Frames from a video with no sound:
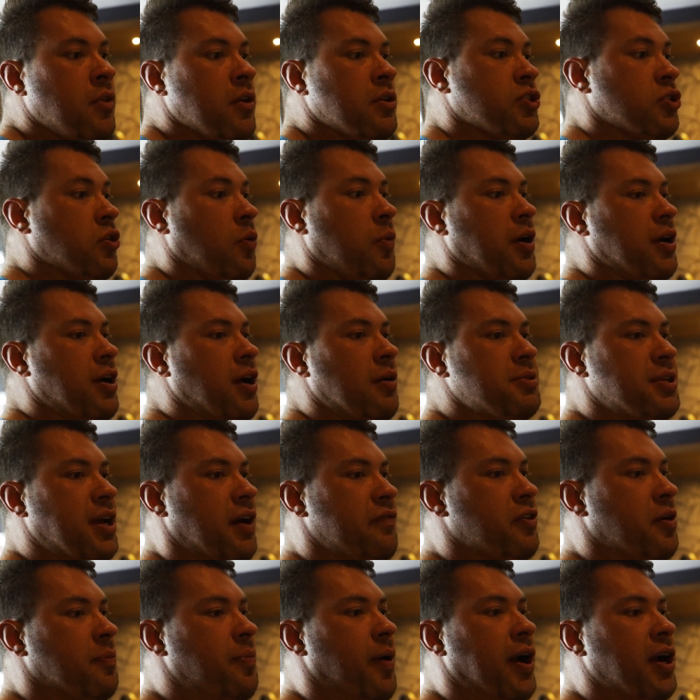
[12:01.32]
So what comes
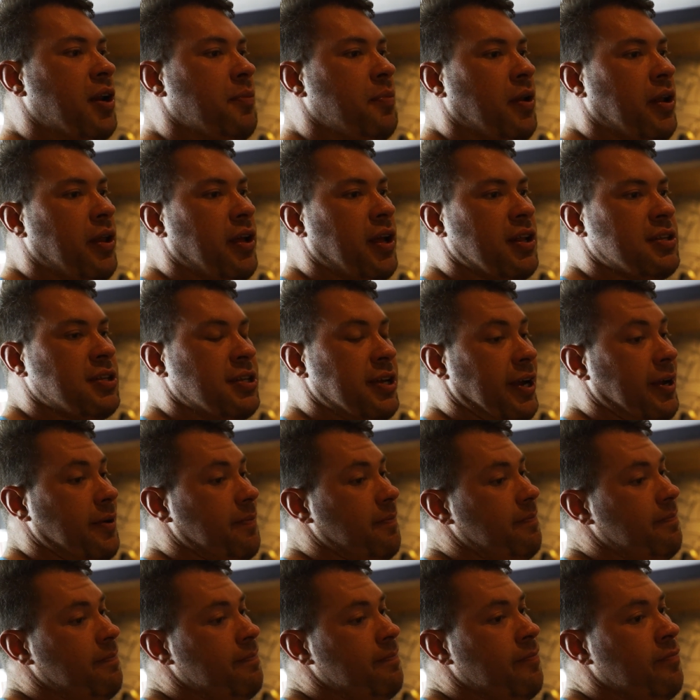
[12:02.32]
after bodybuilding? It's like
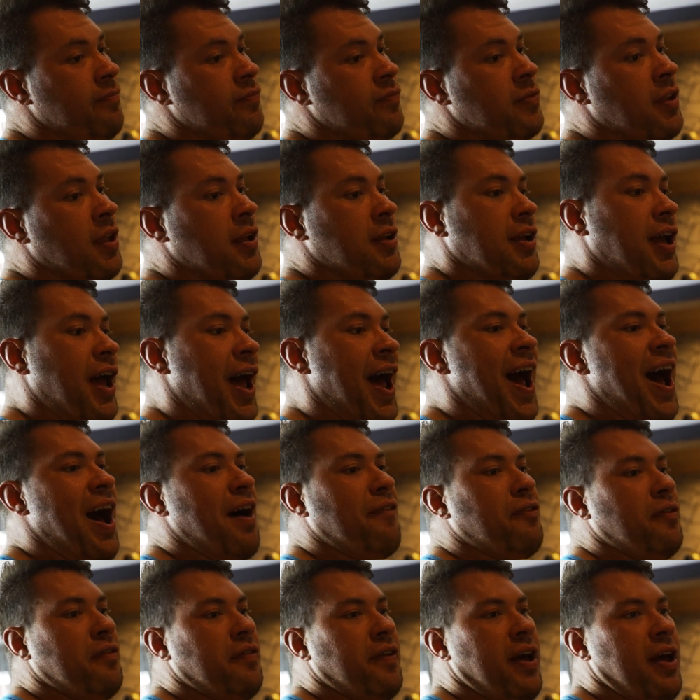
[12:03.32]

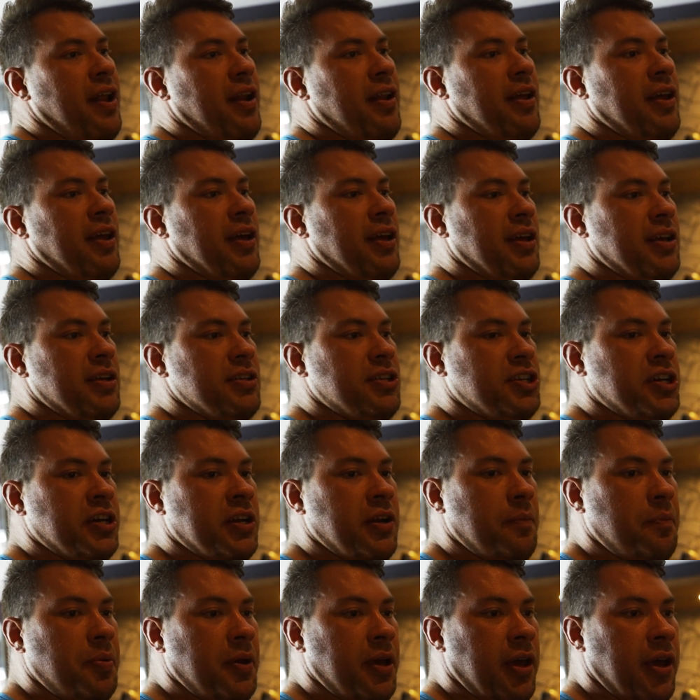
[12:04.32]
half of it is
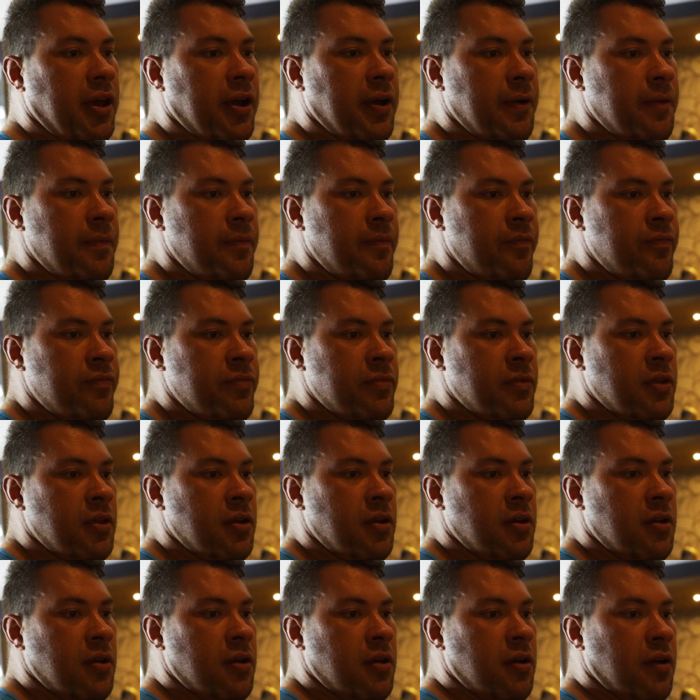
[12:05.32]
gonna be
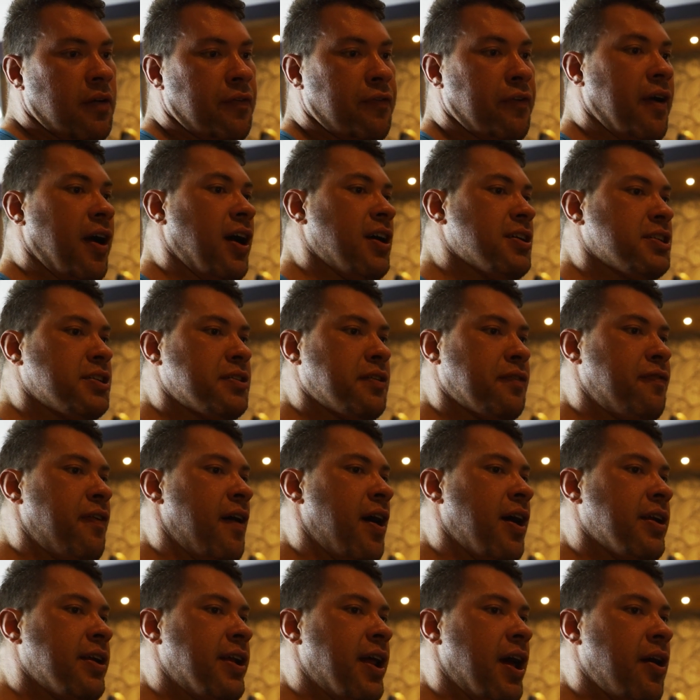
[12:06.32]
for us to
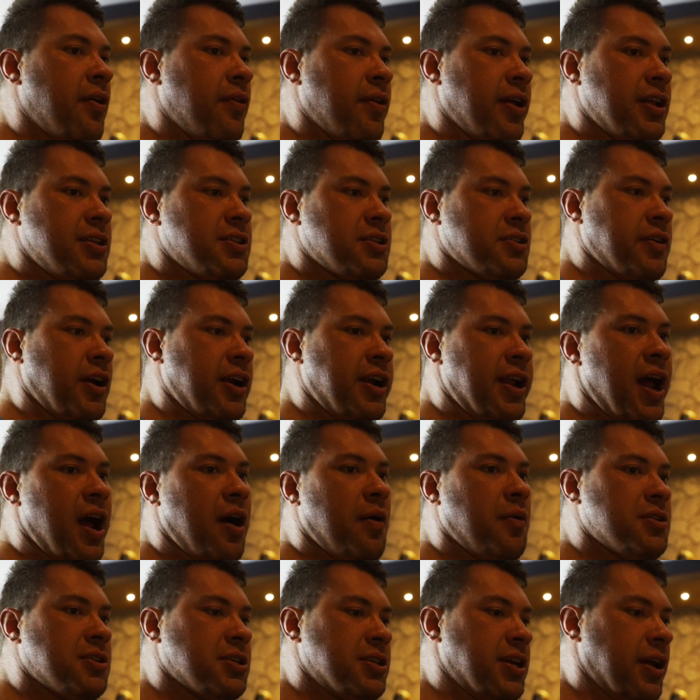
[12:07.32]
find out. It's right
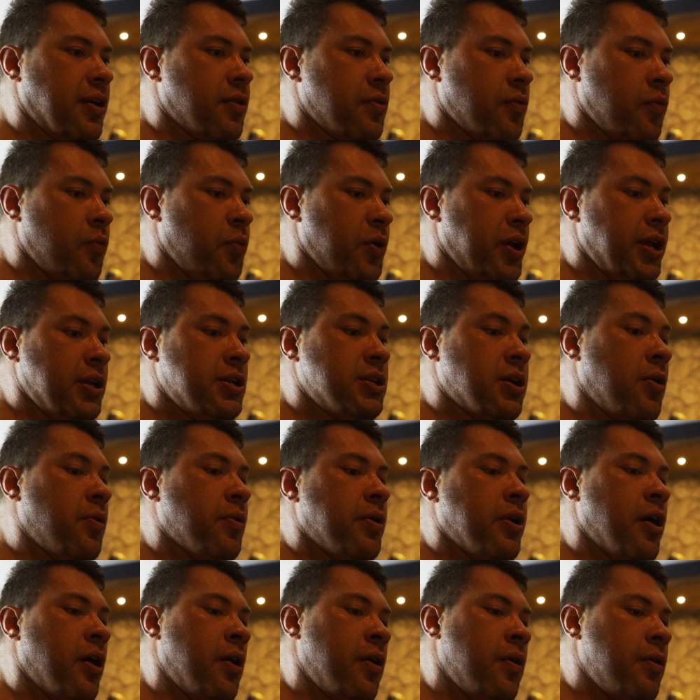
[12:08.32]
now, it's like we
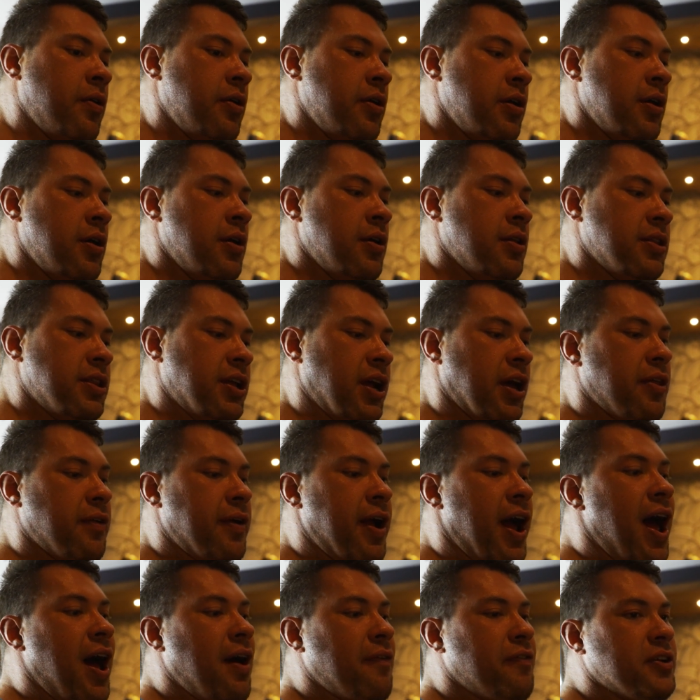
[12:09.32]
don't know. The other
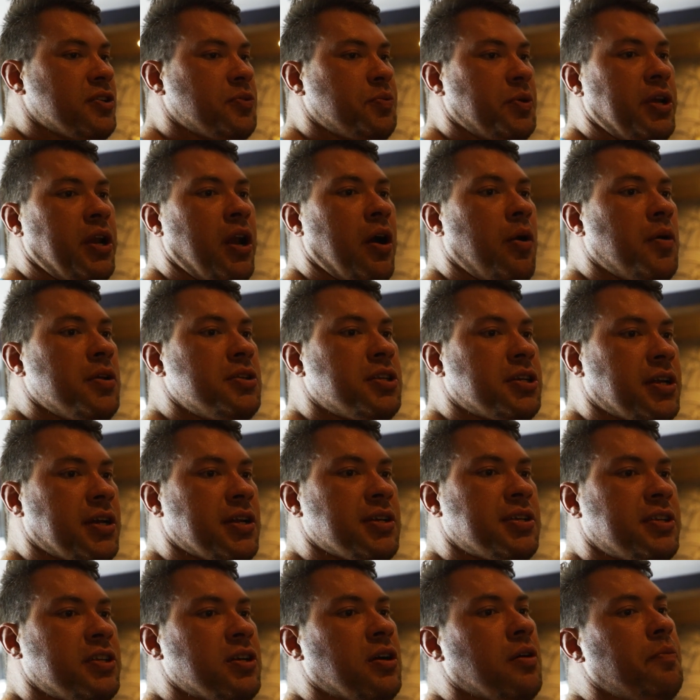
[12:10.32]
half is we know it's going
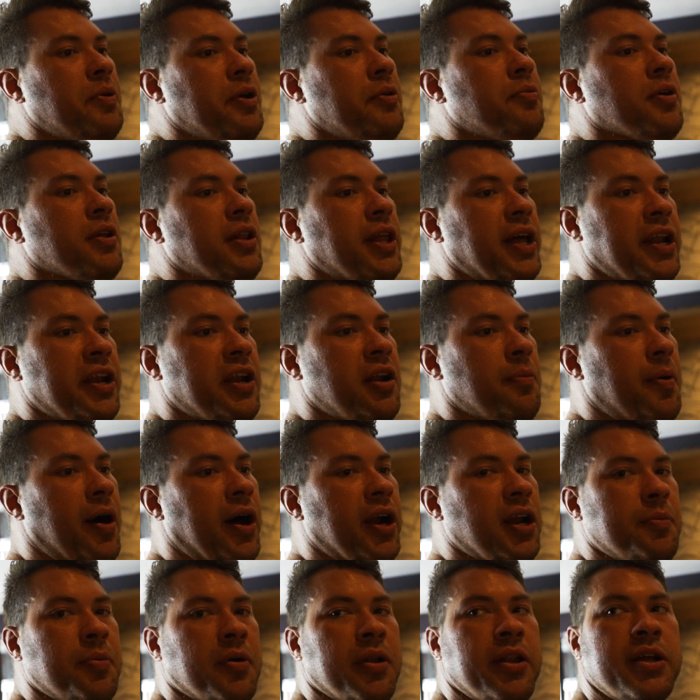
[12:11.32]
to still be related to
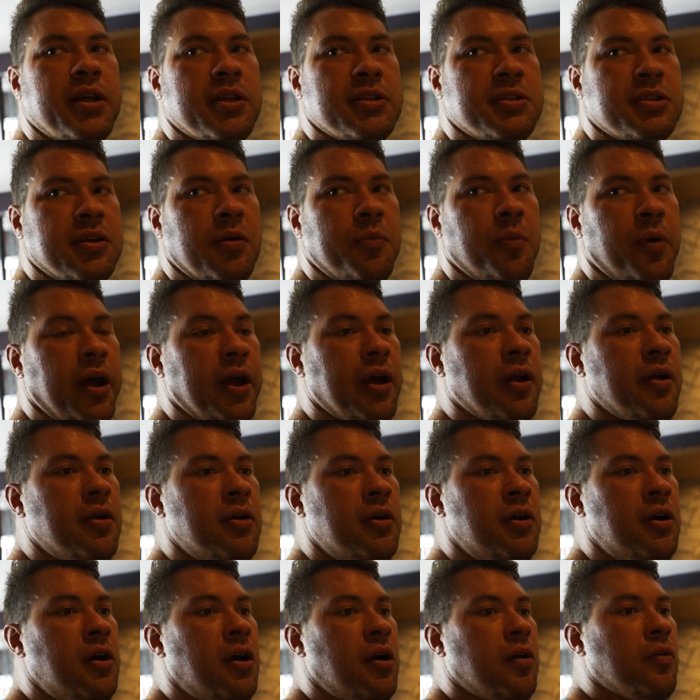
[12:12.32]
bodybuilding in some way,
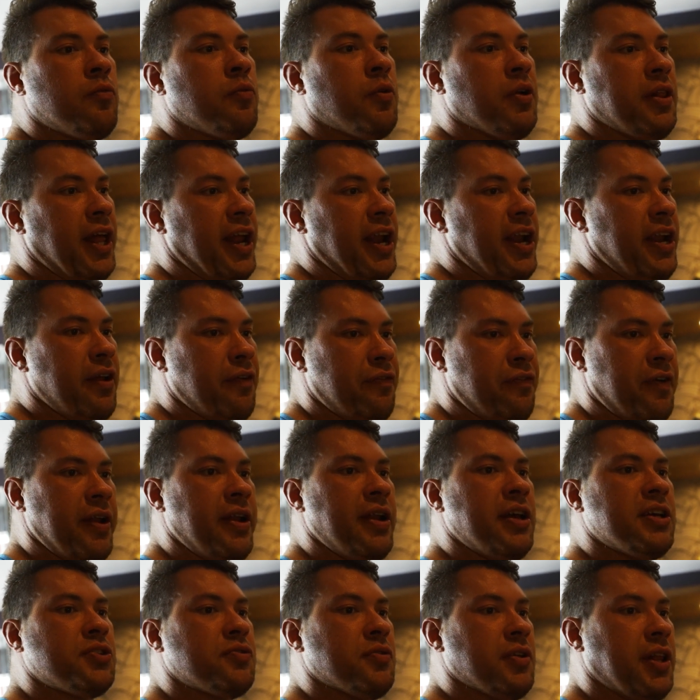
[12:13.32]
related to
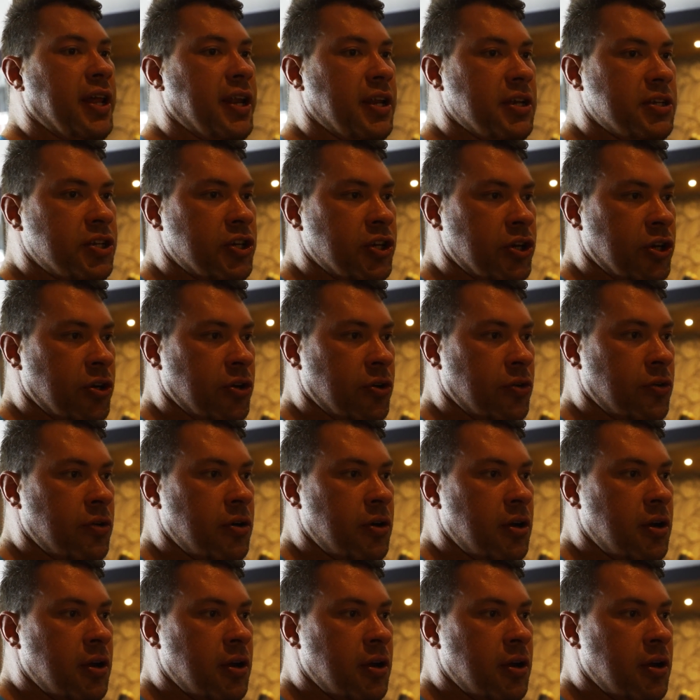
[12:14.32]
fitness, related to,